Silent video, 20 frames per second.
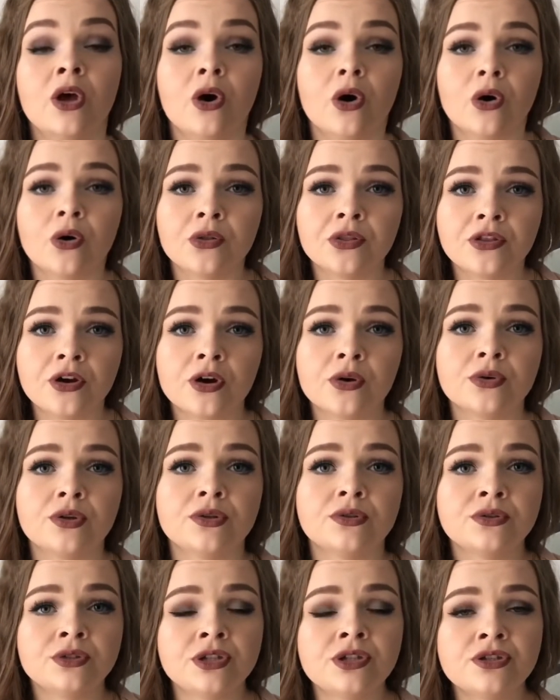Although you
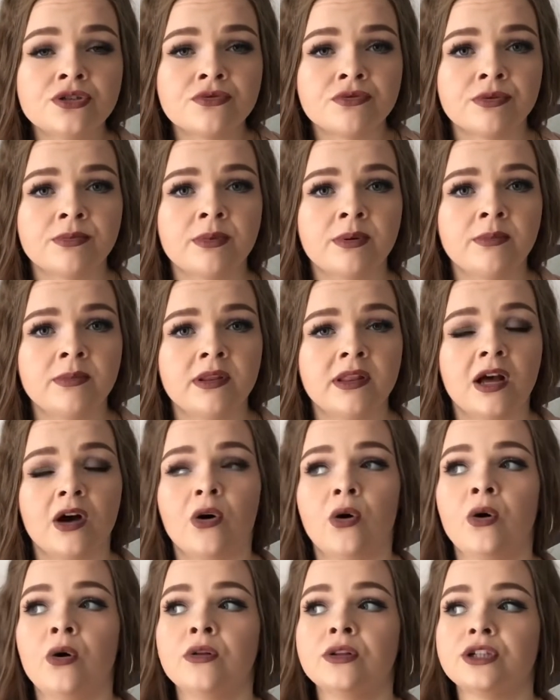do need to remember that
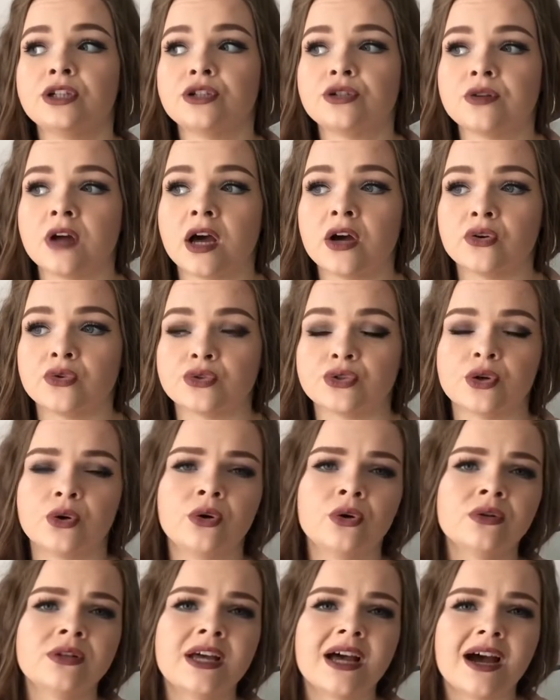all the struggles,
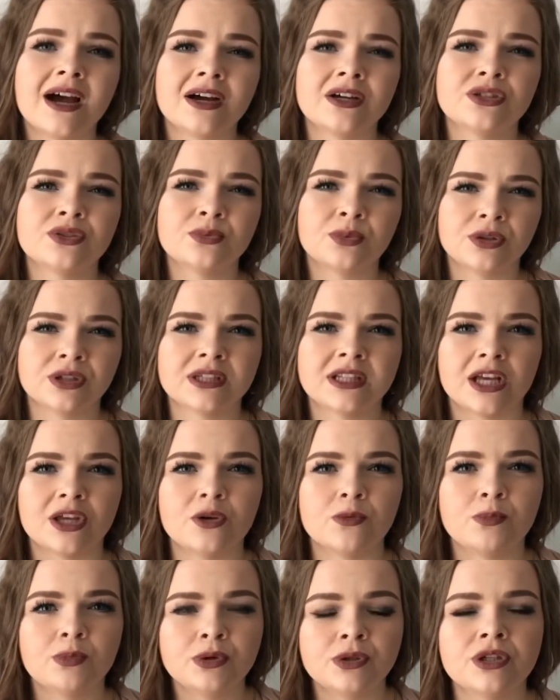all the hard work that you
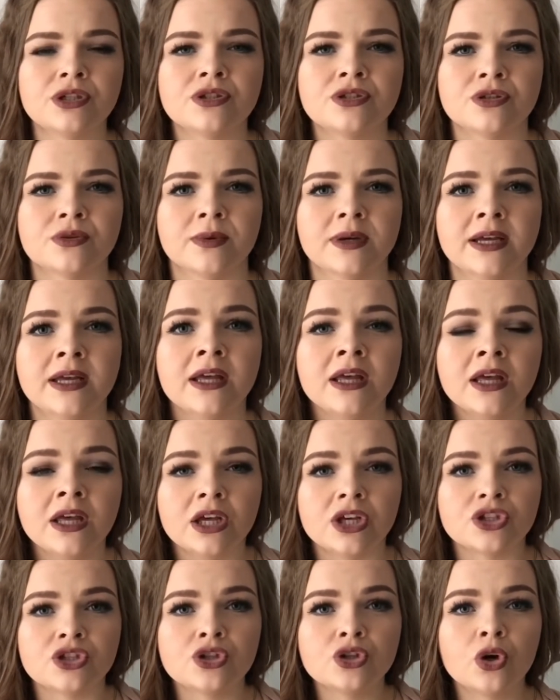put into it
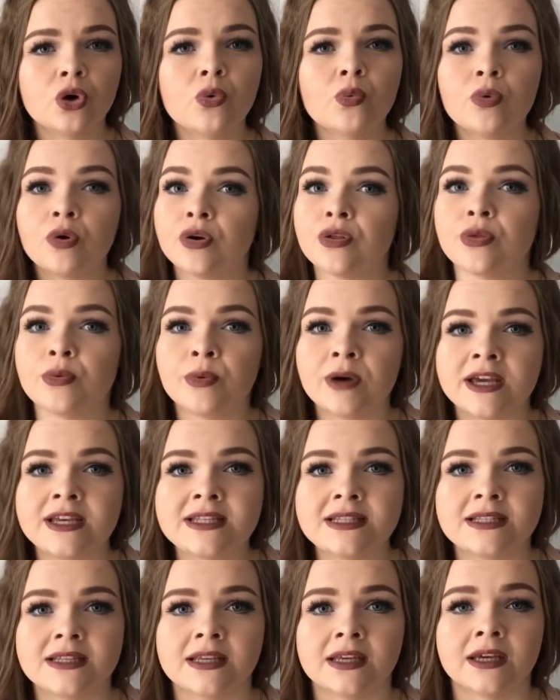is not worth
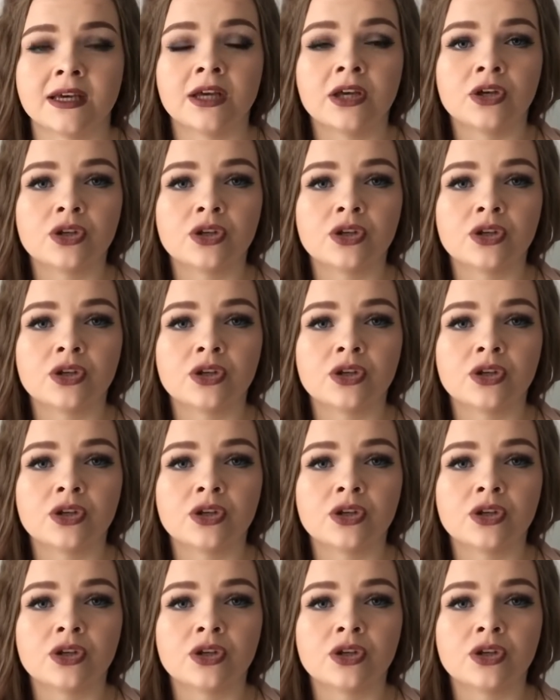wasting,